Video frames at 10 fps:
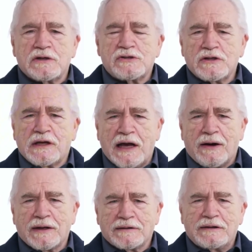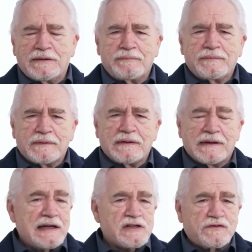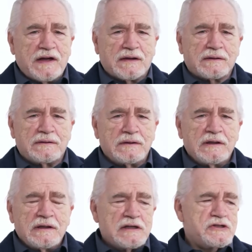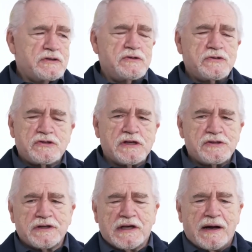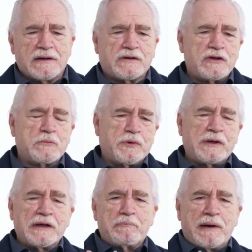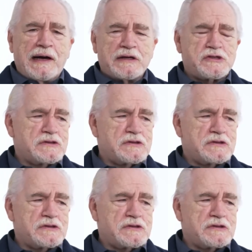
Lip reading: "I would have ended up doing it for film after film and missed out on all the other nice things I've done."